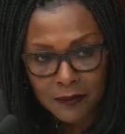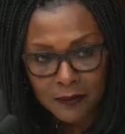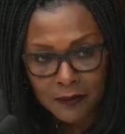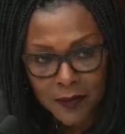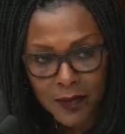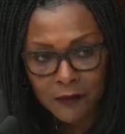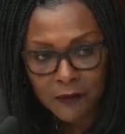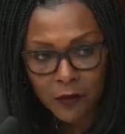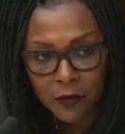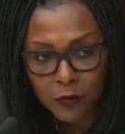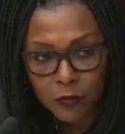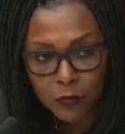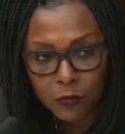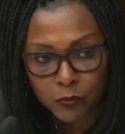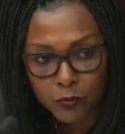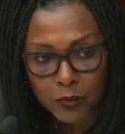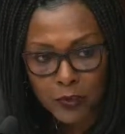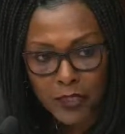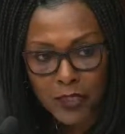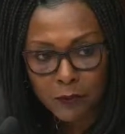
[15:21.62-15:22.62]
That's a
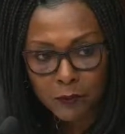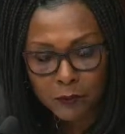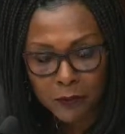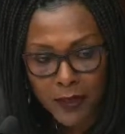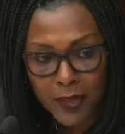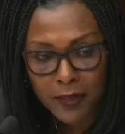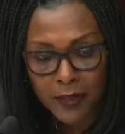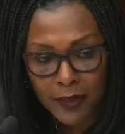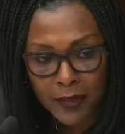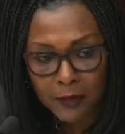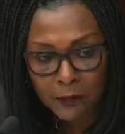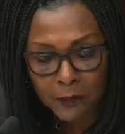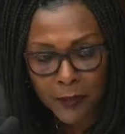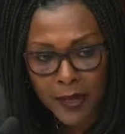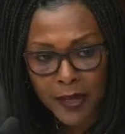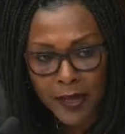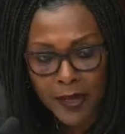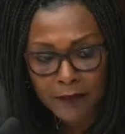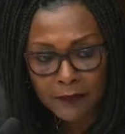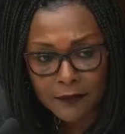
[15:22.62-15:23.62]
really big
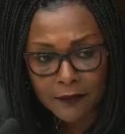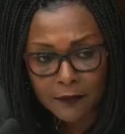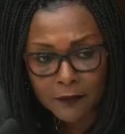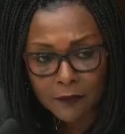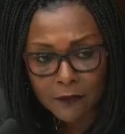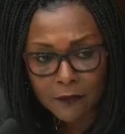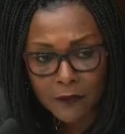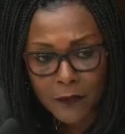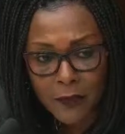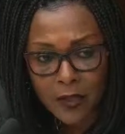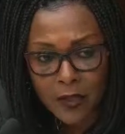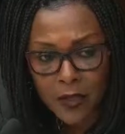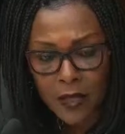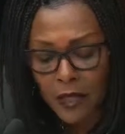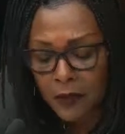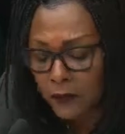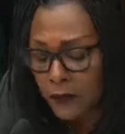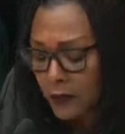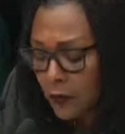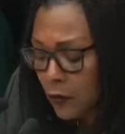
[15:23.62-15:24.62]
impact.
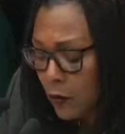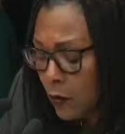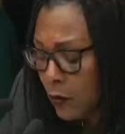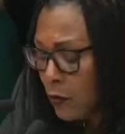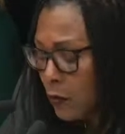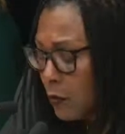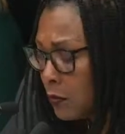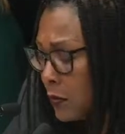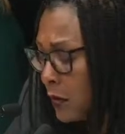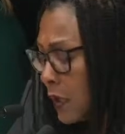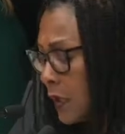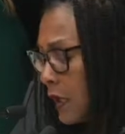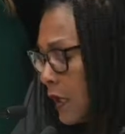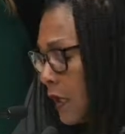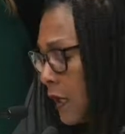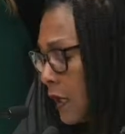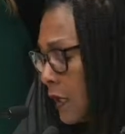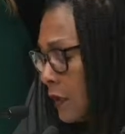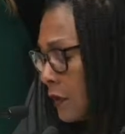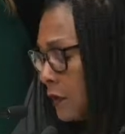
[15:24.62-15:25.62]
And so,
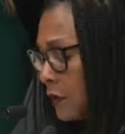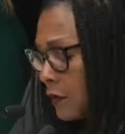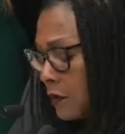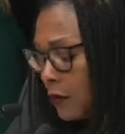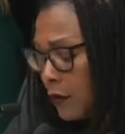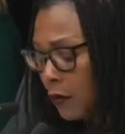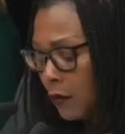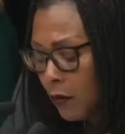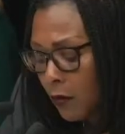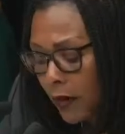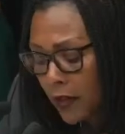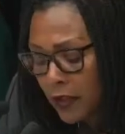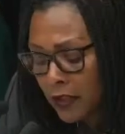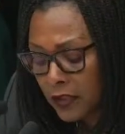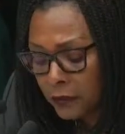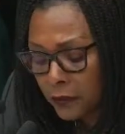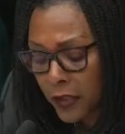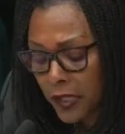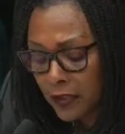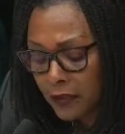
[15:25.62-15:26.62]
you know,
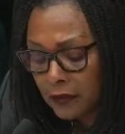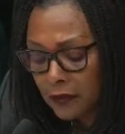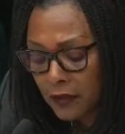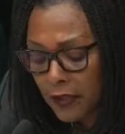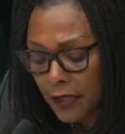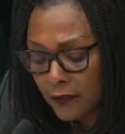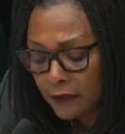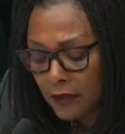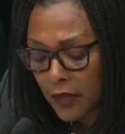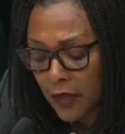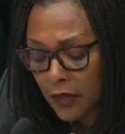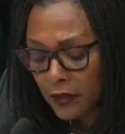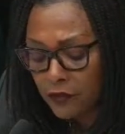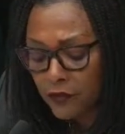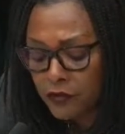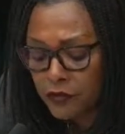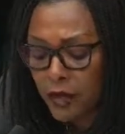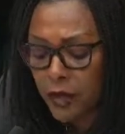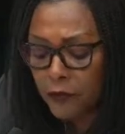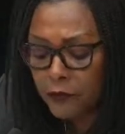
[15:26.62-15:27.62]
as we look at the
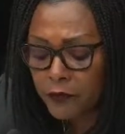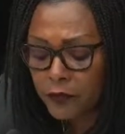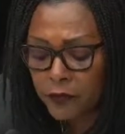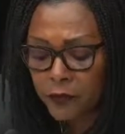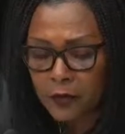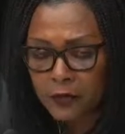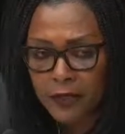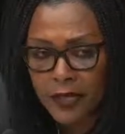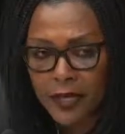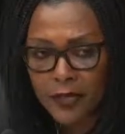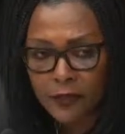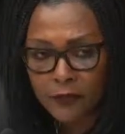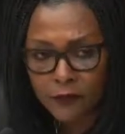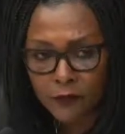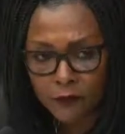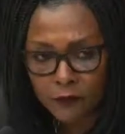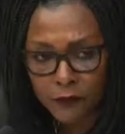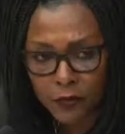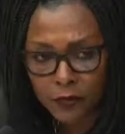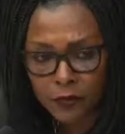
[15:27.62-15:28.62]
unsheltered and look at
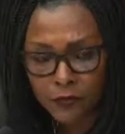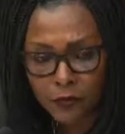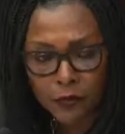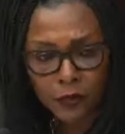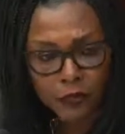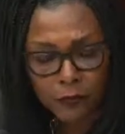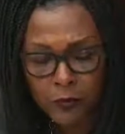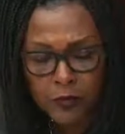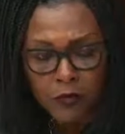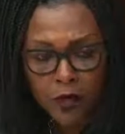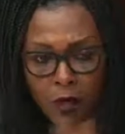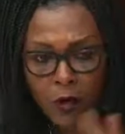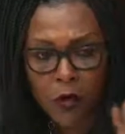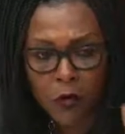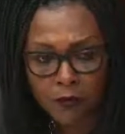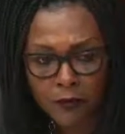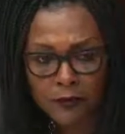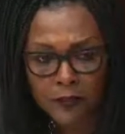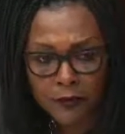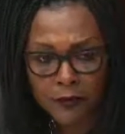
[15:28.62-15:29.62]
individuals, which
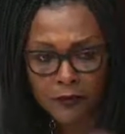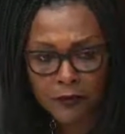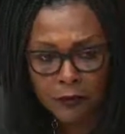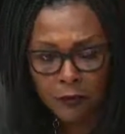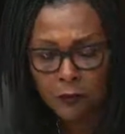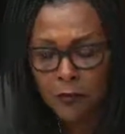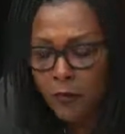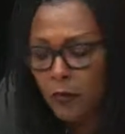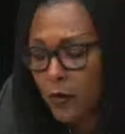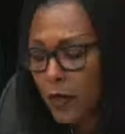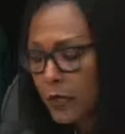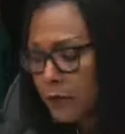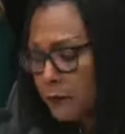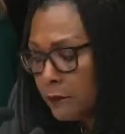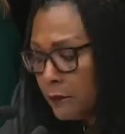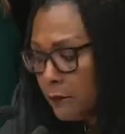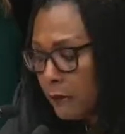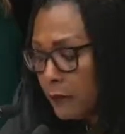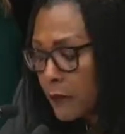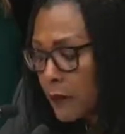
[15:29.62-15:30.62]
all of this is important,